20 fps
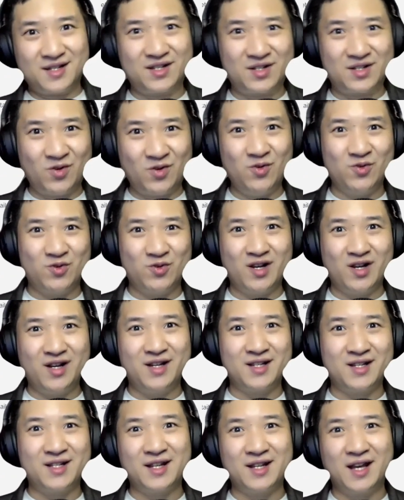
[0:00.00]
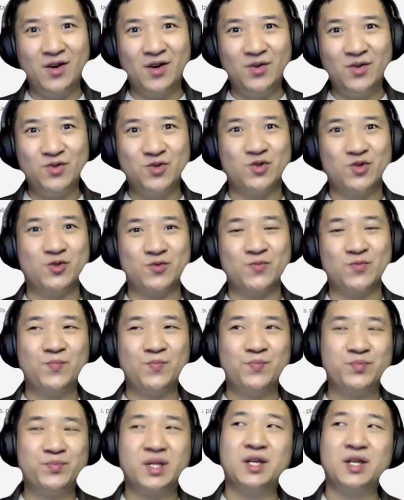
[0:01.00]
Cool, right? Now you know.
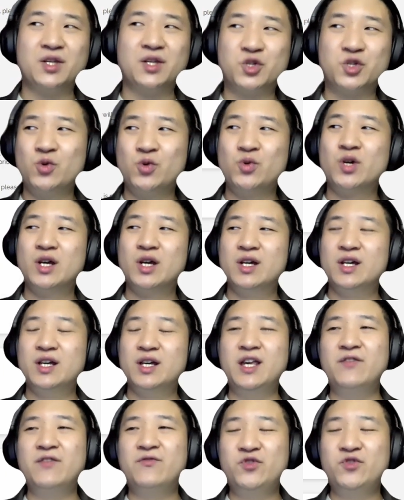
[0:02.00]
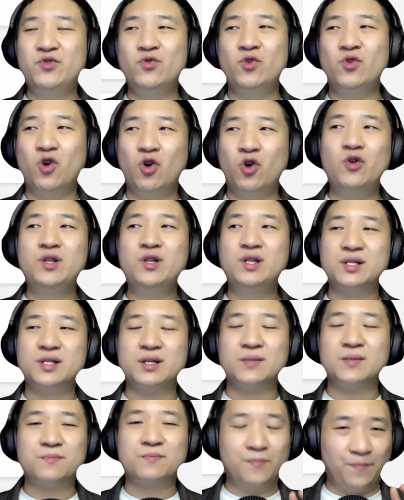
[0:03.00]
Okay, so if you own
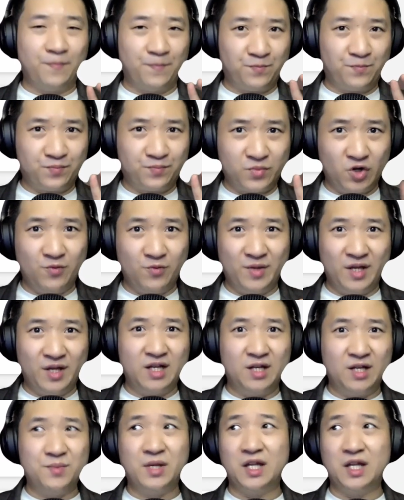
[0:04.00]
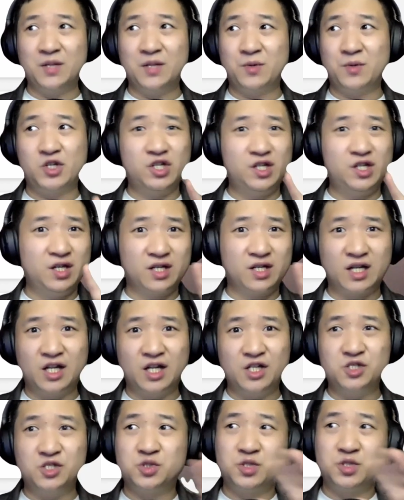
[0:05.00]
a domain name, especially a
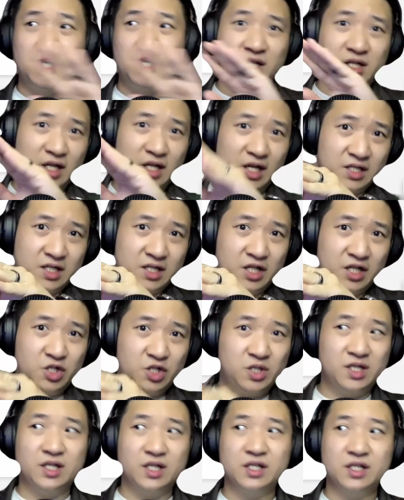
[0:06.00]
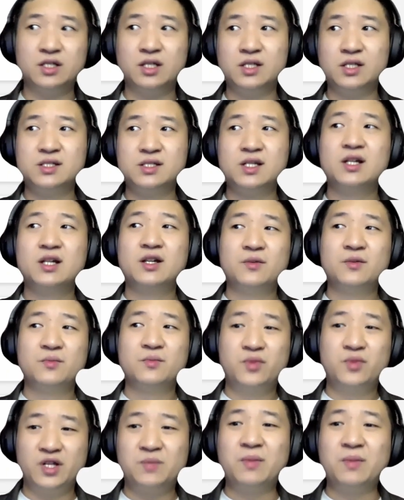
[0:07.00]
country extension like this,
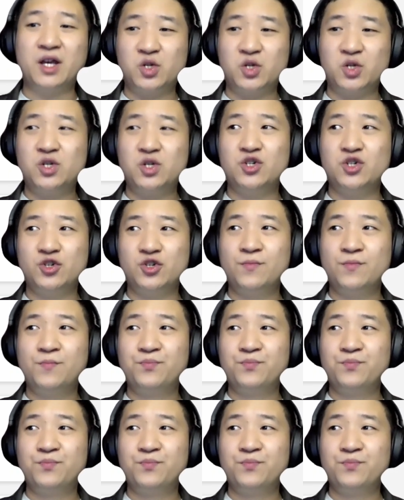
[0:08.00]
please make sure